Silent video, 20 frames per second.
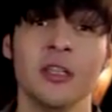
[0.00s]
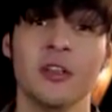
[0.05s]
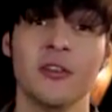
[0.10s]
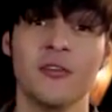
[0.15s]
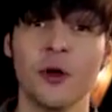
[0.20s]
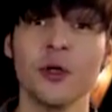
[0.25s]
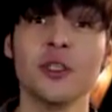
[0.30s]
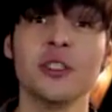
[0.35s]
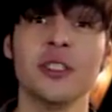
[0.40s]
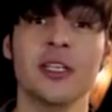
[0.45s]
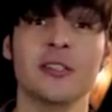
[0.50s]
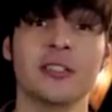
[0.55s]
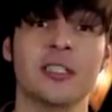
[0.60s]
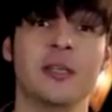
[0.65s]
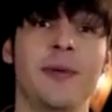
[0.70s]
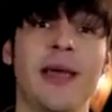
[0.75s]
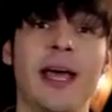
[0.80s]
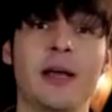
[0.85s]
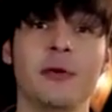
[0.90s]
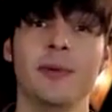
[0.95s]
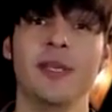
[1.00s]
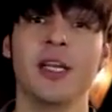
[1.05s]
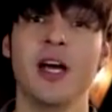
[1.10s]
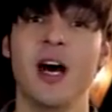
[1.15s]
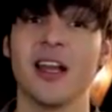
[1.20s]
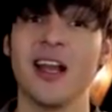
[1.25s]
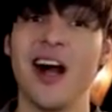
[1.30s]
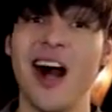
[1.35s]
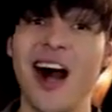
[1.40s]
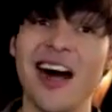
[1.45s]
The first DLC pack will be
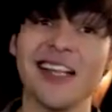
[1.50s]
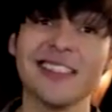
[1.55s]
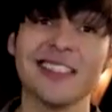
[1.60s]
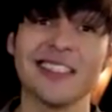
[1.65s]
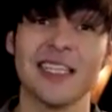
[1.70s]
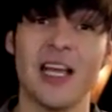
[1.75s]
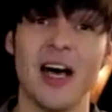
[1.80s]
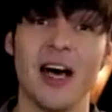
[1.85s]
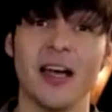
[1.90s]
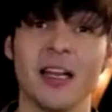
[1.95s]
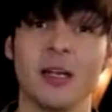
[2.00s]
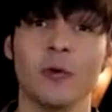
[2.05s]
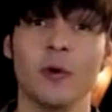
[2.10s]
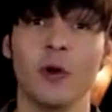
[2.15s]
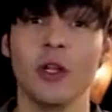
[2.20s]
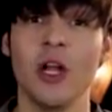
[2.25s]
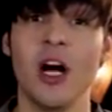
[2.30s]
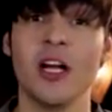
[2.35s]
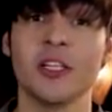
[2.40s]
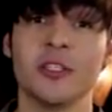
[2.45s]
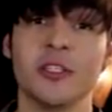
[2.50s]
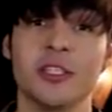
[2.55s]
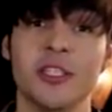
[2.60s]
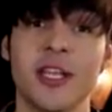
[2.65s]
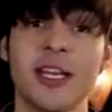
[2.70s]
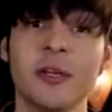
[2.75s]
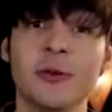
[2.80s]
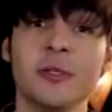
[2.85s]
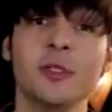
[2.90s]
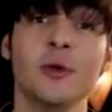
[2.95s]
called Onslaught and will launch on
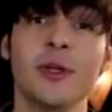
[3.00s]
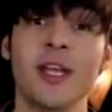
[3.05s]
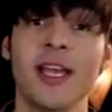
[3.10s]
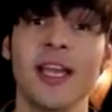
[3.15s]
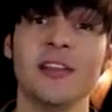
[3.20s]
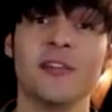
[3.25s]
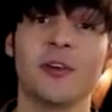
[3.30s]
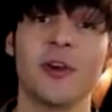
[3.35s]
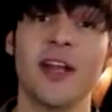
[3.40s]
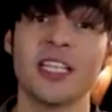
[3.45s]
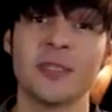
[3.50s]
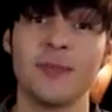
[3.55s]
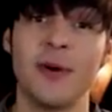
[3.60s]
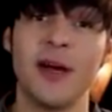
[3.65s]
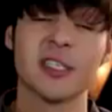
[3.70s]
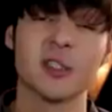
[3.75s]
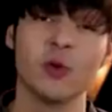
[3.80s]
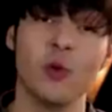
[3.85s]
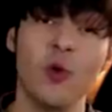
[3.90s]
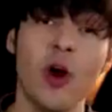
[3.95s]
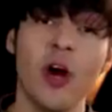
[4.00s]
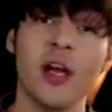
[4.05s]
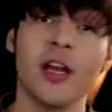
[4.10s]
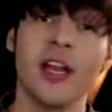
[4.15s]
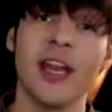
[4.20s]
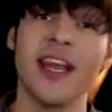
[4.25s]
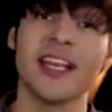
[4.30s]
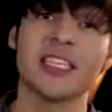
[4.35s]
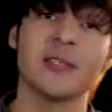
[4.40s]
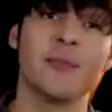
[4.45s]
January 28th for Xbox
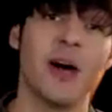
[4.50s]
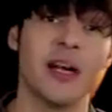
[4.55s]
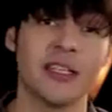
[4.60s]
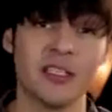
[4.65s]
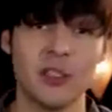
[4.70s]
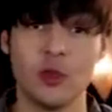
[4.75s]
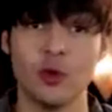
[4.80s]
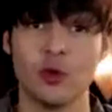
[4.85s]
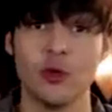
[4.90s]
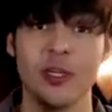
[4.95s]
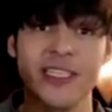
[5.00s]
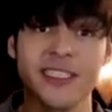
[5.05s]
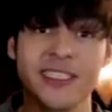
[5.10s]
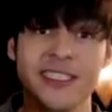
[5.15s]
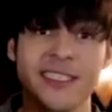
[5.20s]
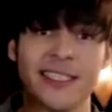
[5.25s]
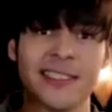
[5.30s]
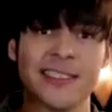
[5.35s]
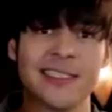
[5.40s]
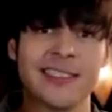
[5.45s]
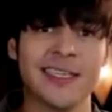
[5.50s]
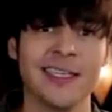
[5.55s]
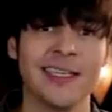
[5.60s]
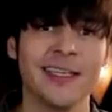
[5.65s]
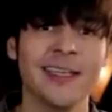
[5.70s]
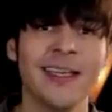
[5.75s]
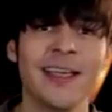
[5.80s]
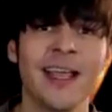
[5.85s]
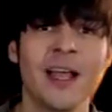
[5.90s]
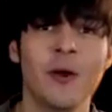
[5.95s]
One and Xbox 360,
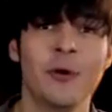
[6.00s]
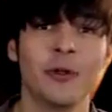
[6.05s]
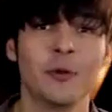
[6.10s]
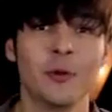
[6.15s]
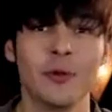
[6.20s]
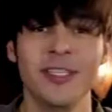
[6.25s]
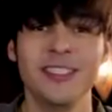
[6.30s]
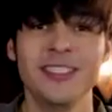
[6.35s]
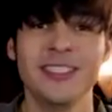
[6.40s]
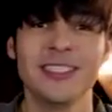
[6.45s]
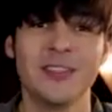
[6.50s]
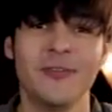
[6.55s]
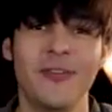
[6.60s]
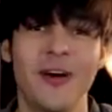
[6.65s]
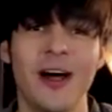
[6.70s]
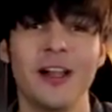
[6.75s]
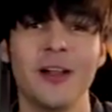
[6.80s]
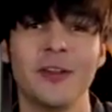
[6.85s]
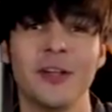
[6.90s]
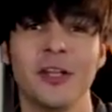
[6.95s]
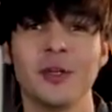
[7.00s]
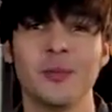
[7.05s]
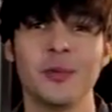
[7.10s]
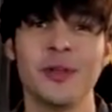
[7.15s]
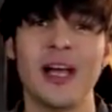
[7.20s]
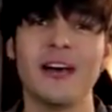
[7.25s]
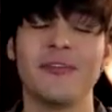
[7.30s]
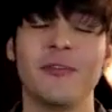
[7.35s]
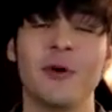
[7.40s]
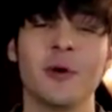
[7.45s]
with releases to follow on other
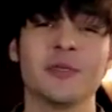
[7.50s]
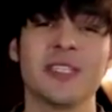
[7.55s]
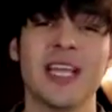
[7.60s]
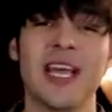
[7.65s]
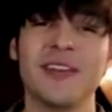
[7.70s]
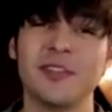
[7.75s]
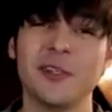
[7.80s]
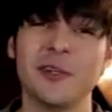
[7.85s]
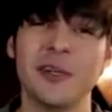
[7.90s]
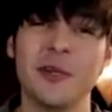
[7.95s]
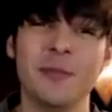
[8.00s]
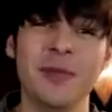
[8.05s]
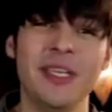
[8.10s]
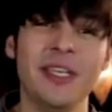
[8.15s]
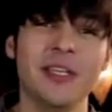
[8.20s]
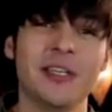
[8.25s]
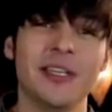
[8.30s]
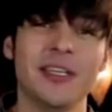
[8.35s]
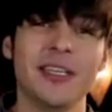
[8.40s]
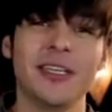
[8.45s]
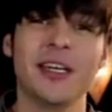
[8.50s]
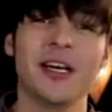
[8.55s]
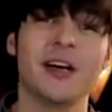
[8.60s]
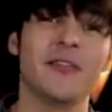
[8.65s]
platforms after a period